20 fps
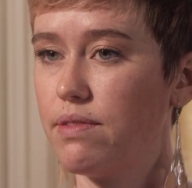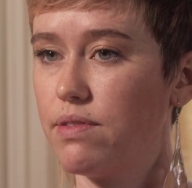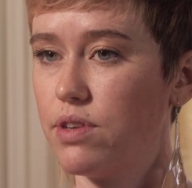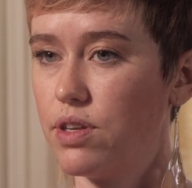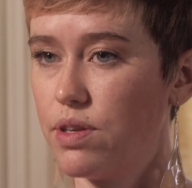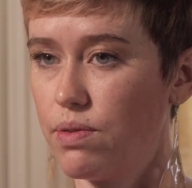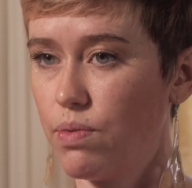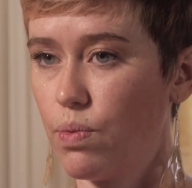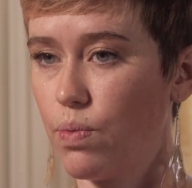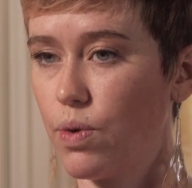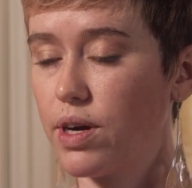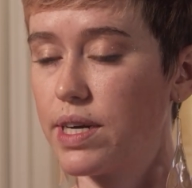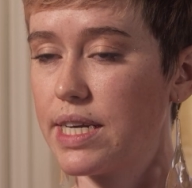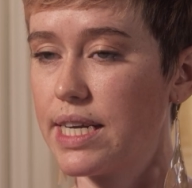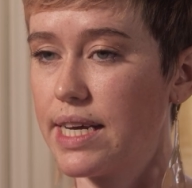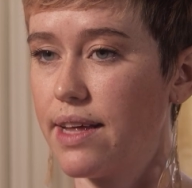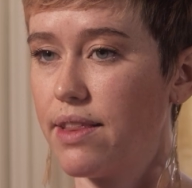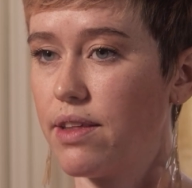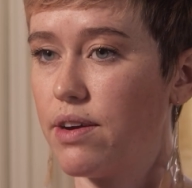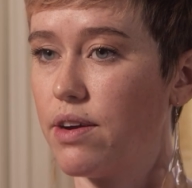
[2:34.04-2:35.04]
to work
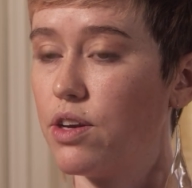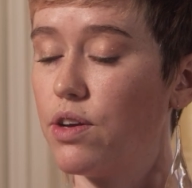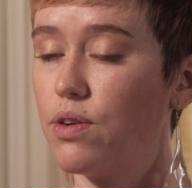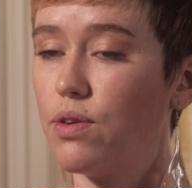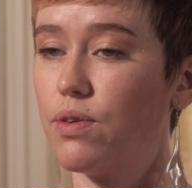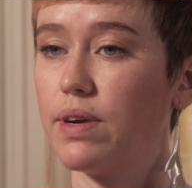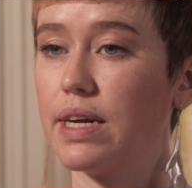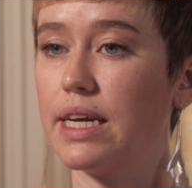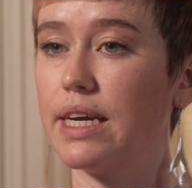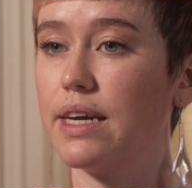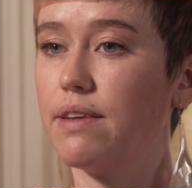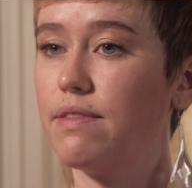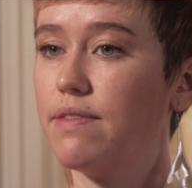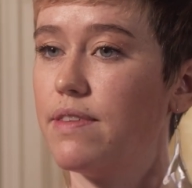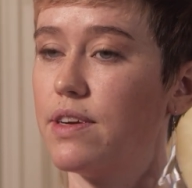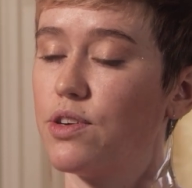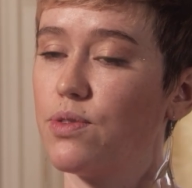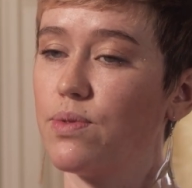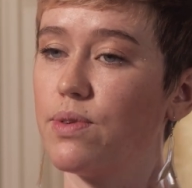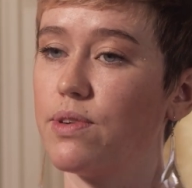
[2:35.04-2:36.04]
together, and you don't need
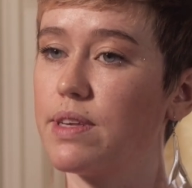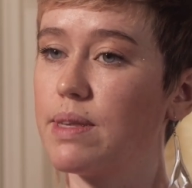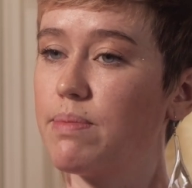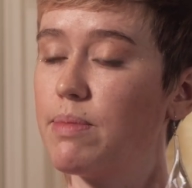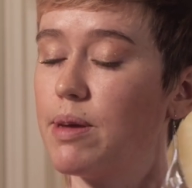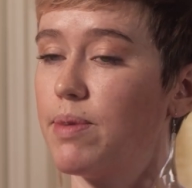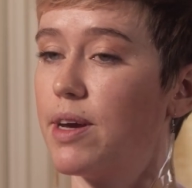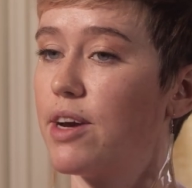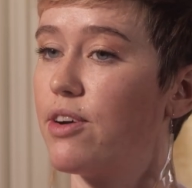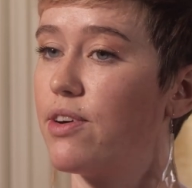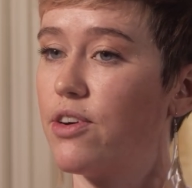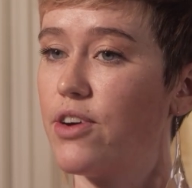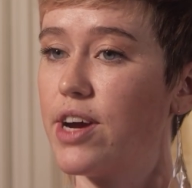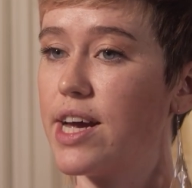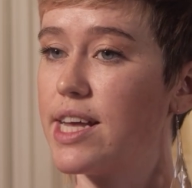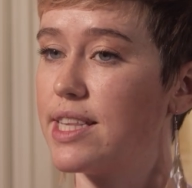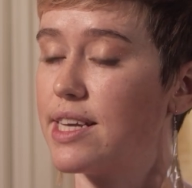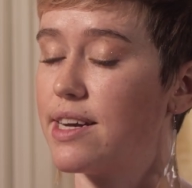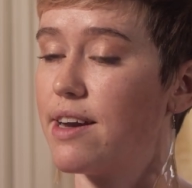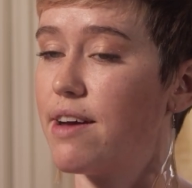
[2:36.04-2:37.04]
visuals. Maybe it
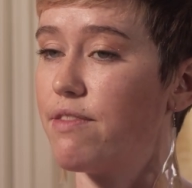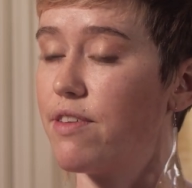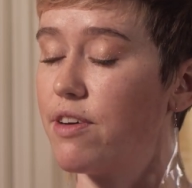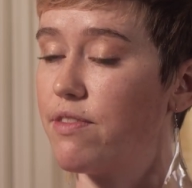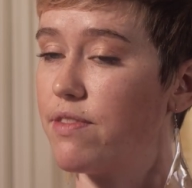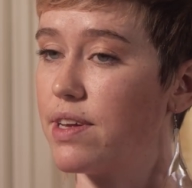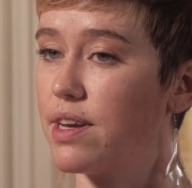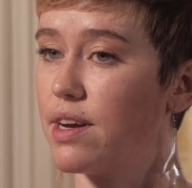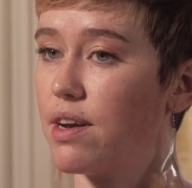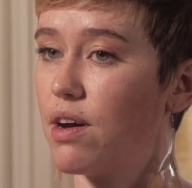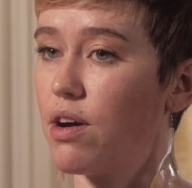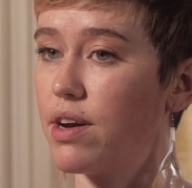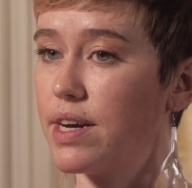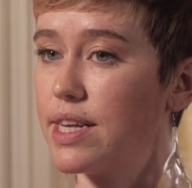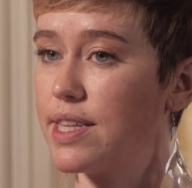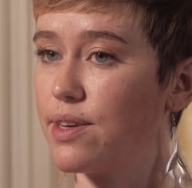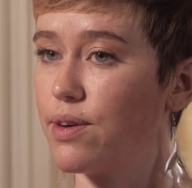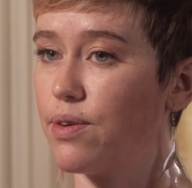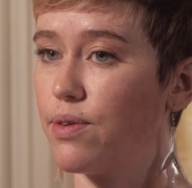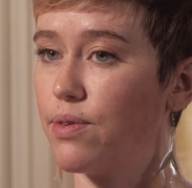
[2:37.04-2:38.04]
creates enough of it
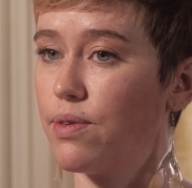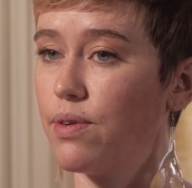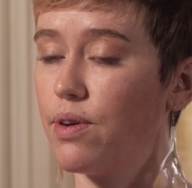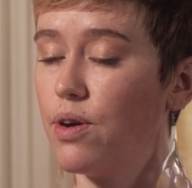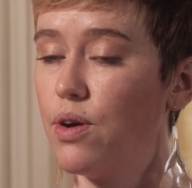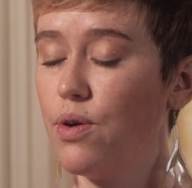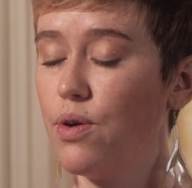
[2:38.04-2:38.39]
on its own.